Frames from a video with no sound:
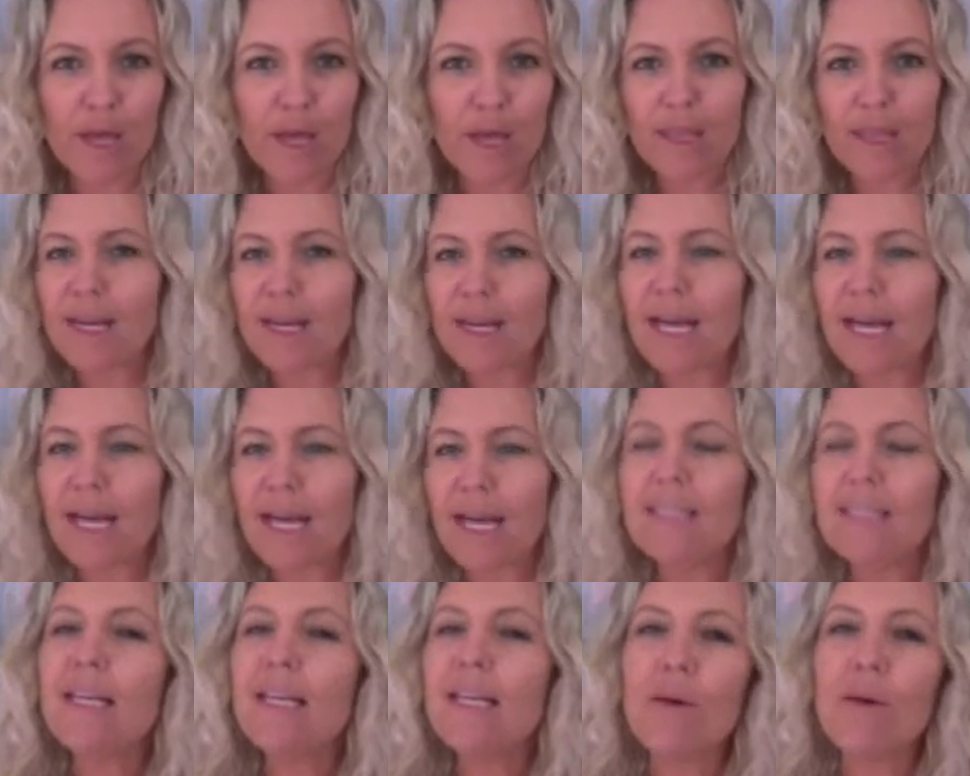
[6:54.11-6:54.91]
The last
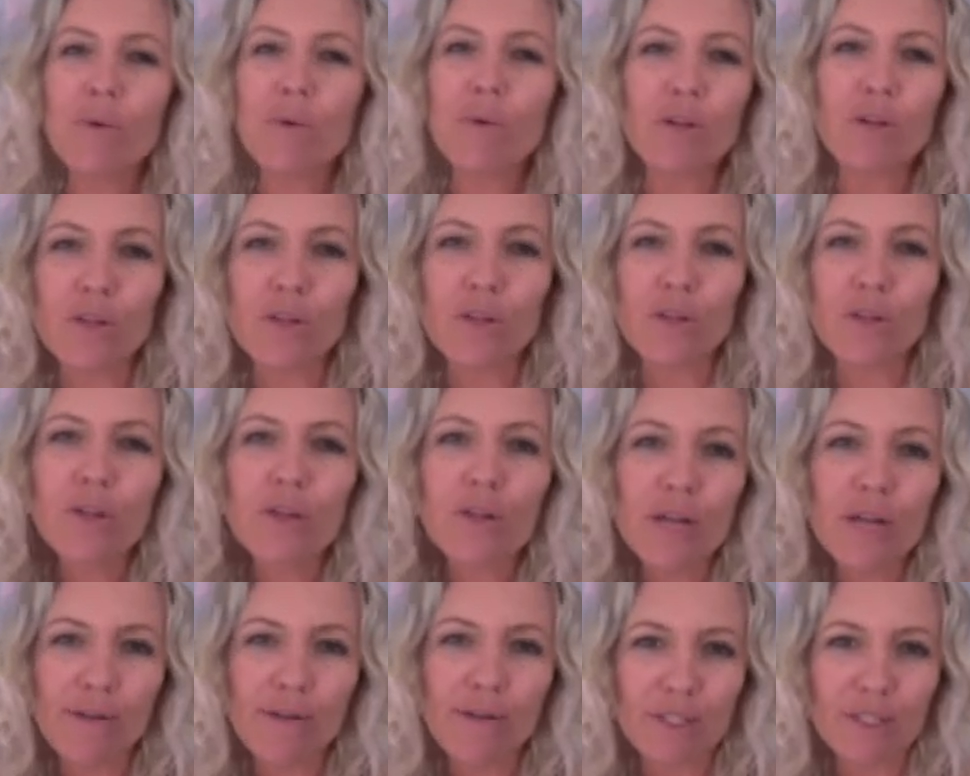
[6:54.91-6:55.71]
thing I want you to
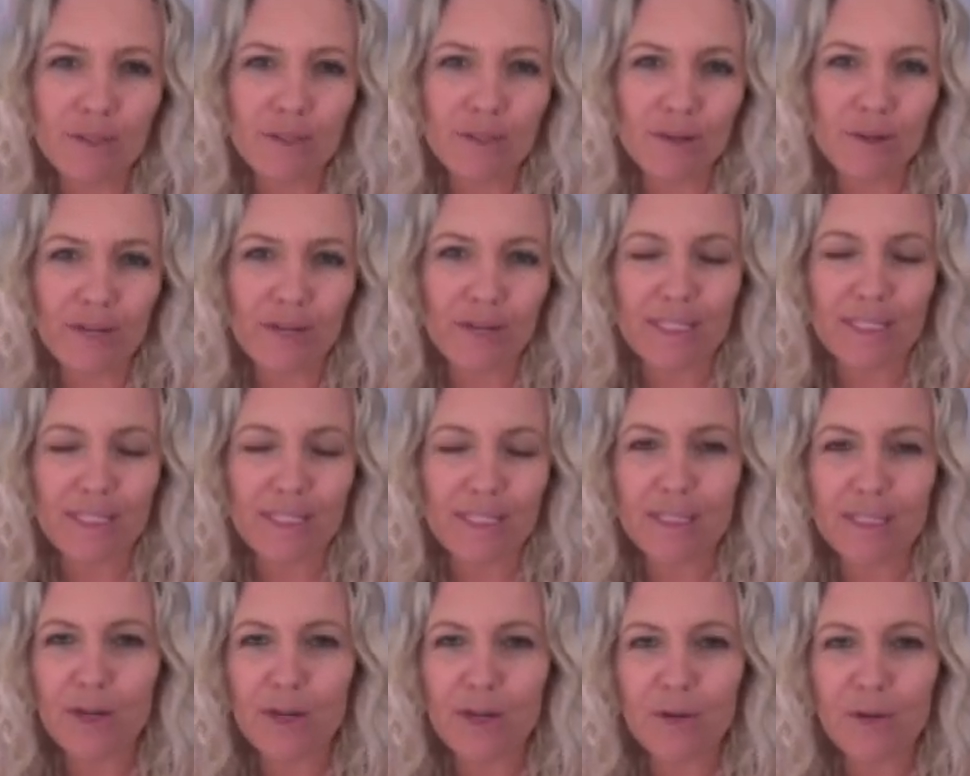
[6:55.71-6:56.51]
have to do is
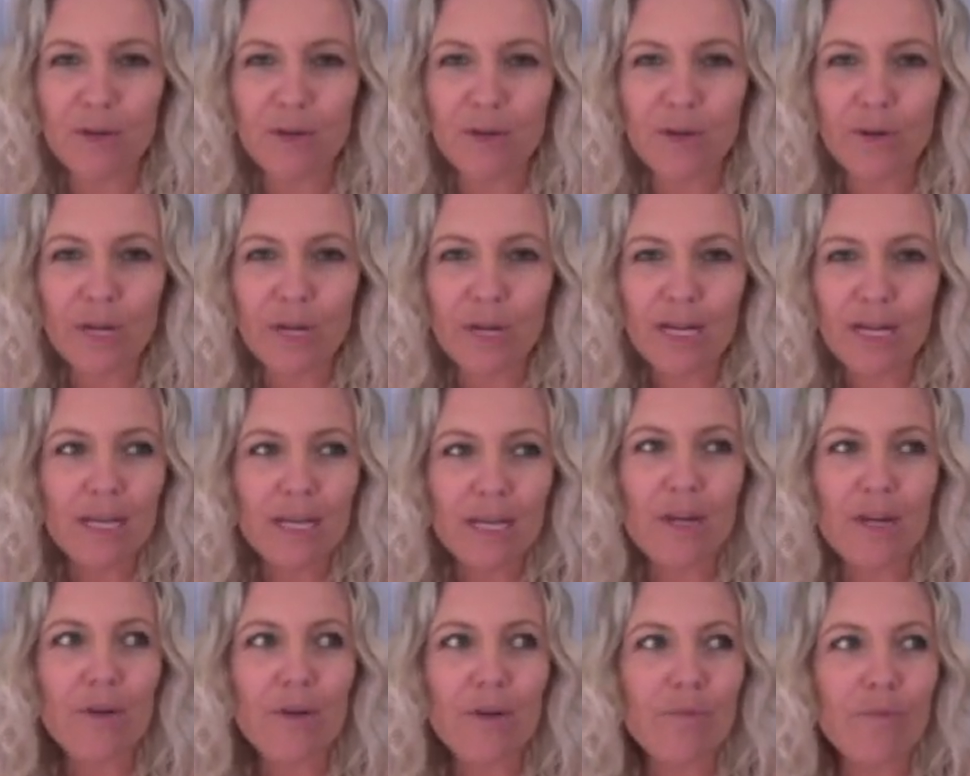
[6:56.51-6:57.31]
to go,
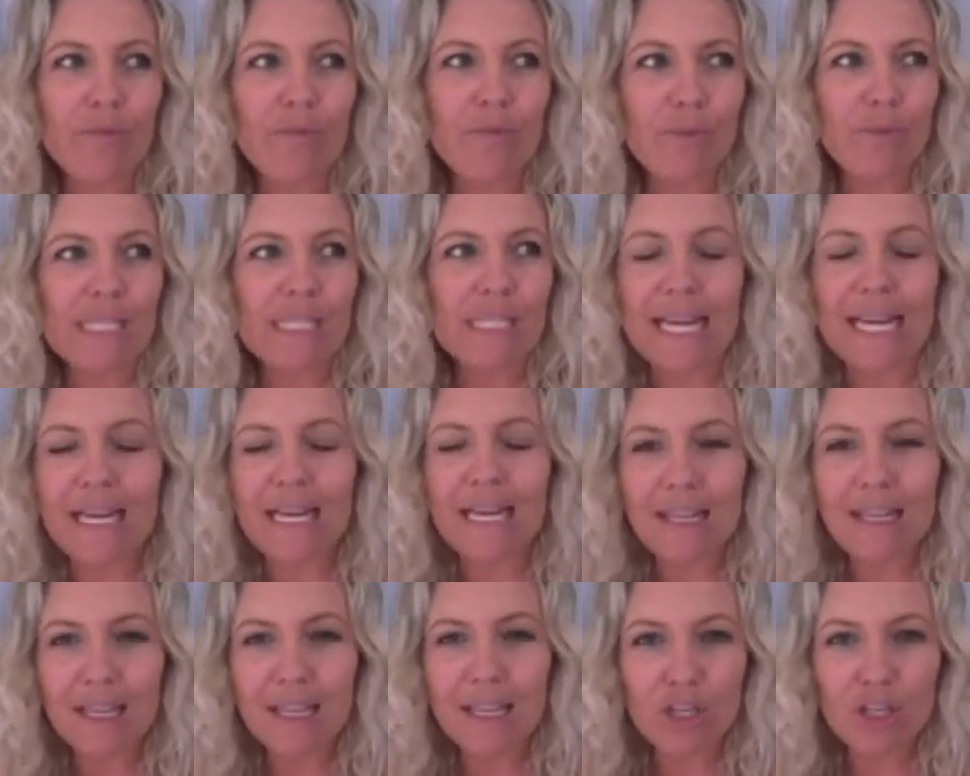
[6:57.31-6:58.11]
you know,
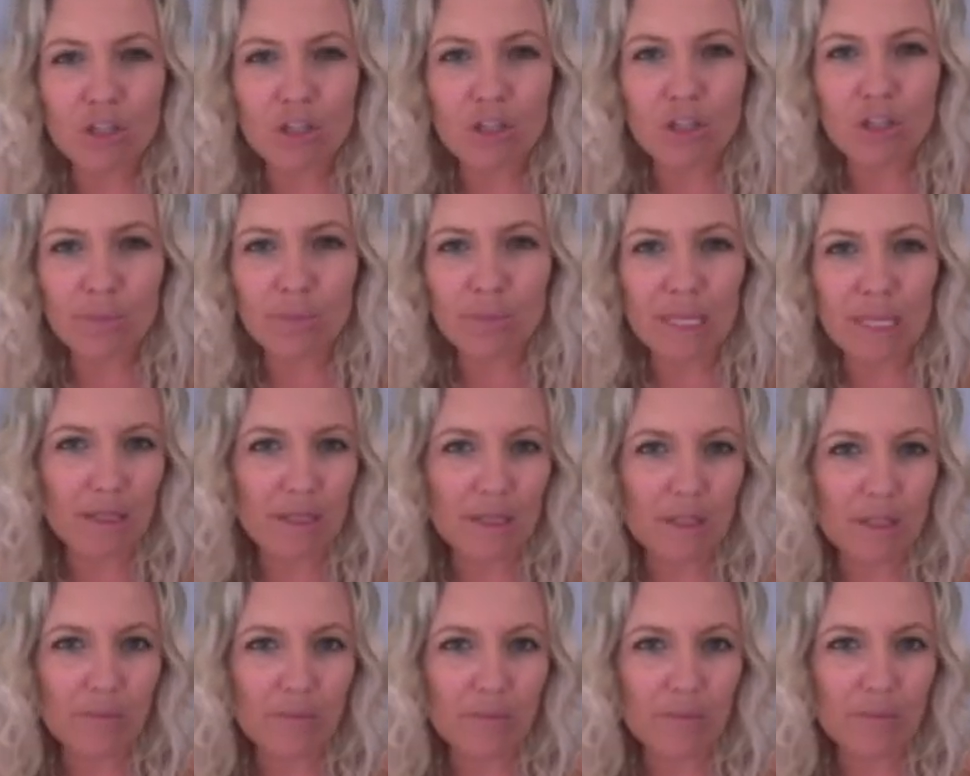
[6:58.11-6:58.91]
pretending that you're shopping shopping in the
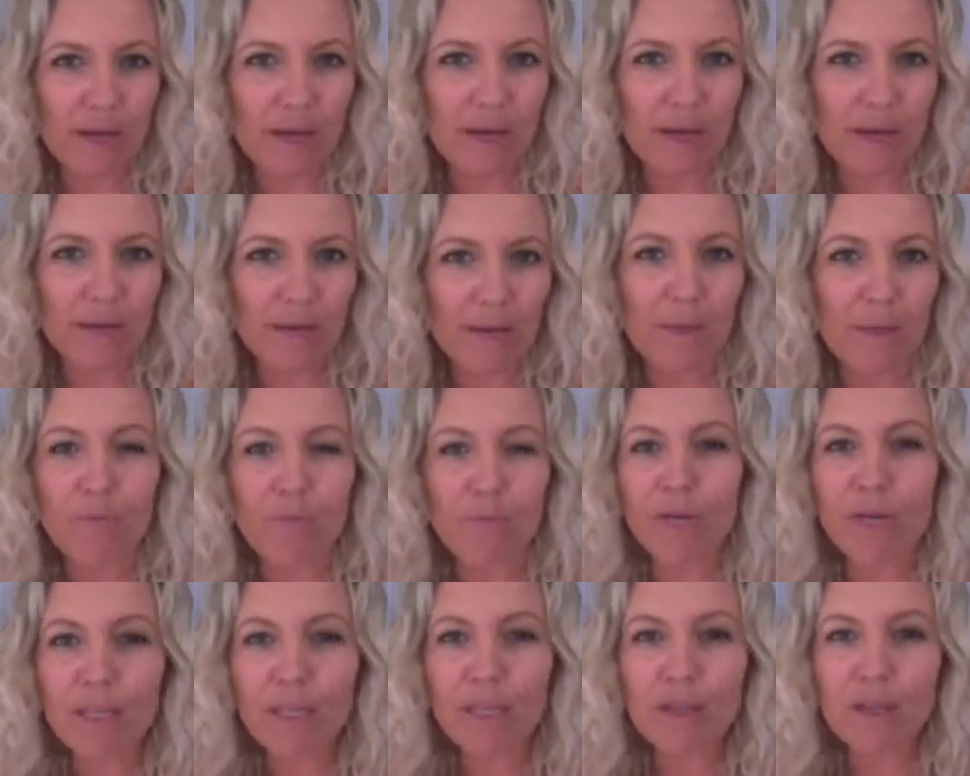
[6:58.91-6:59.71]
supermarket, but
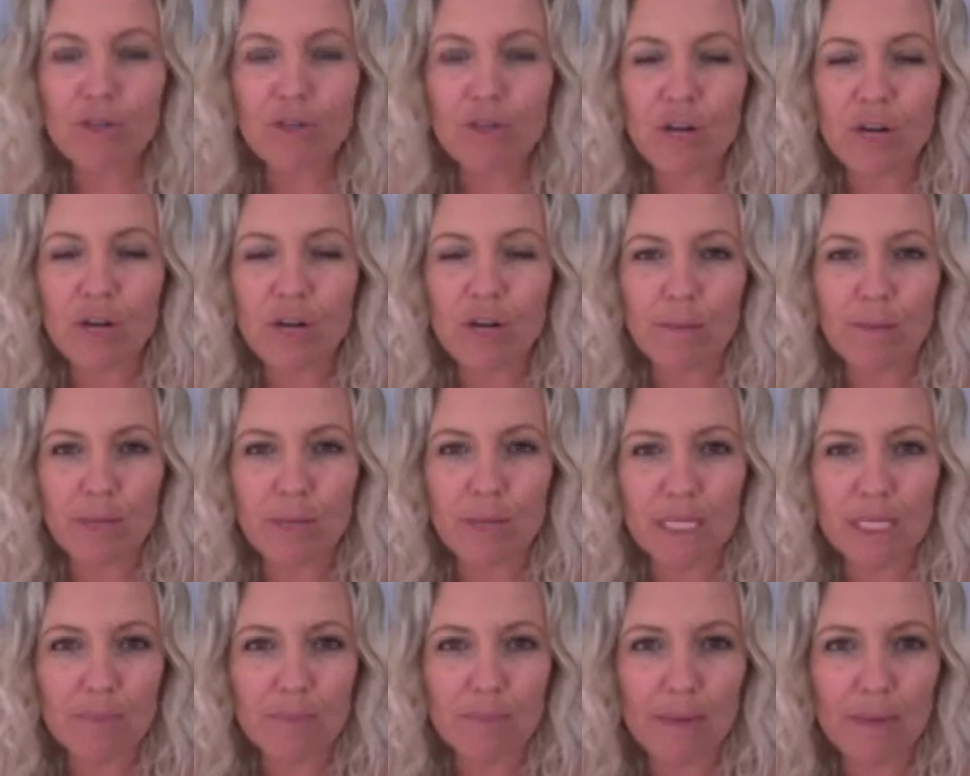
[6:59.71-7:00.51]
really you're trying to
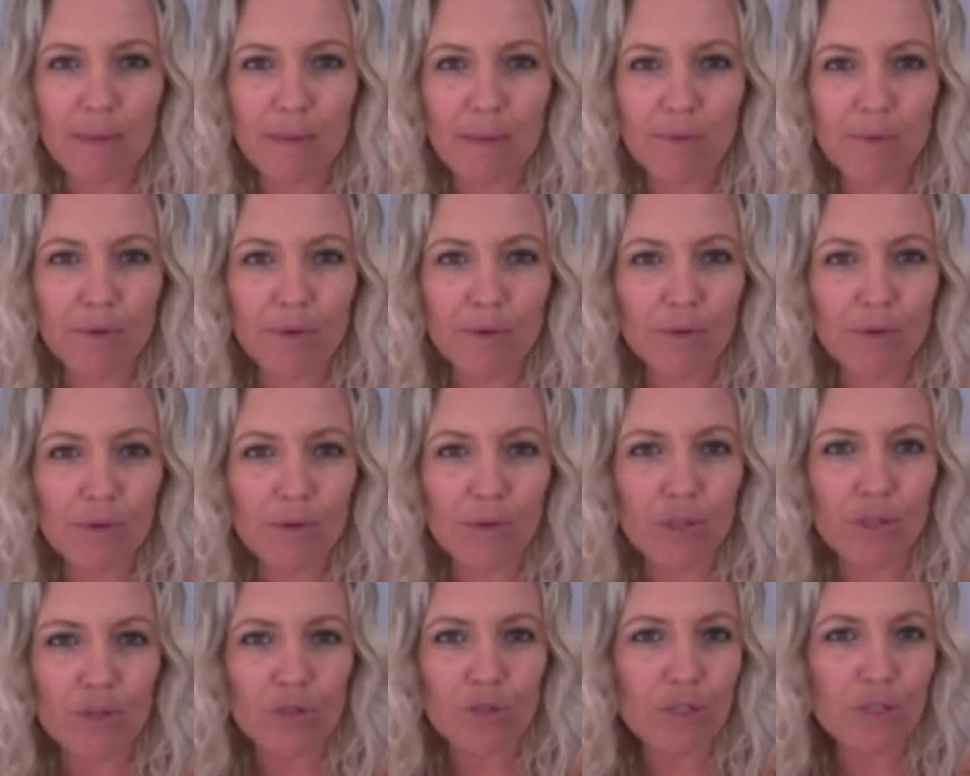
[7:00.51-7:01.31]
pitch people your
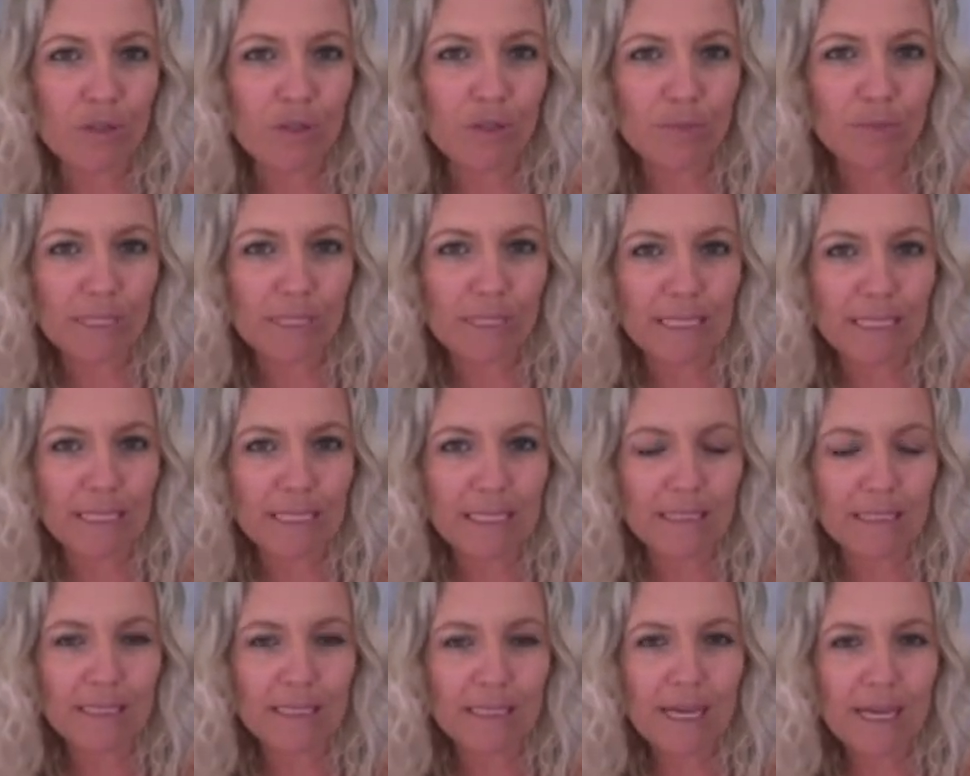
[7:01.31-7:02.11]
nutritional
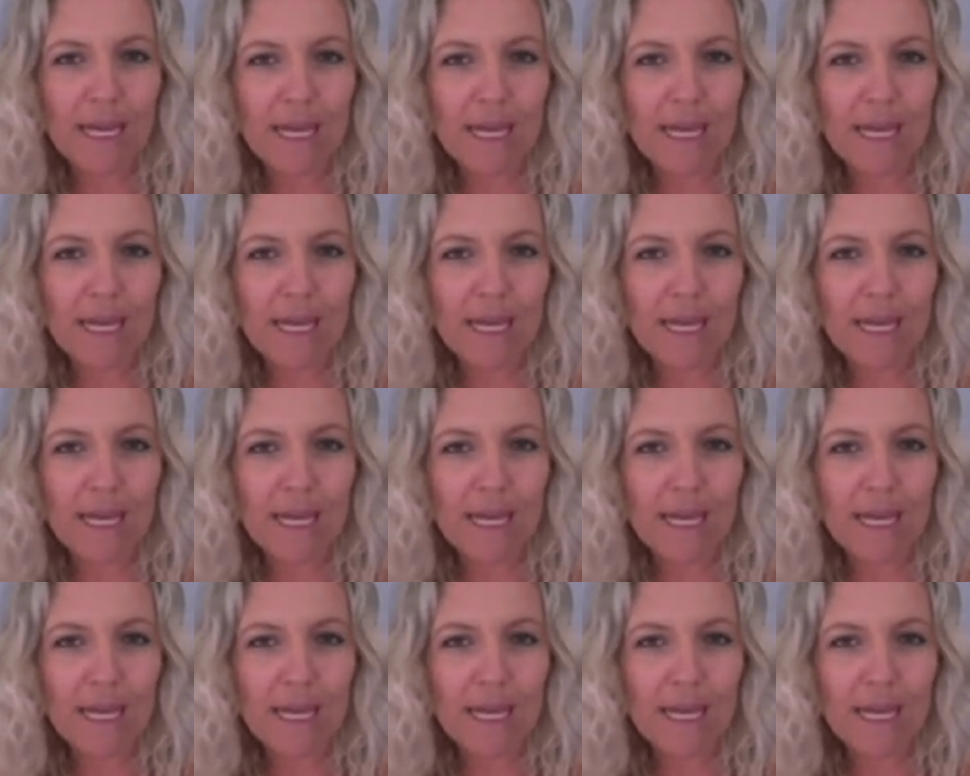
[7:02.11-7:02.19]
business.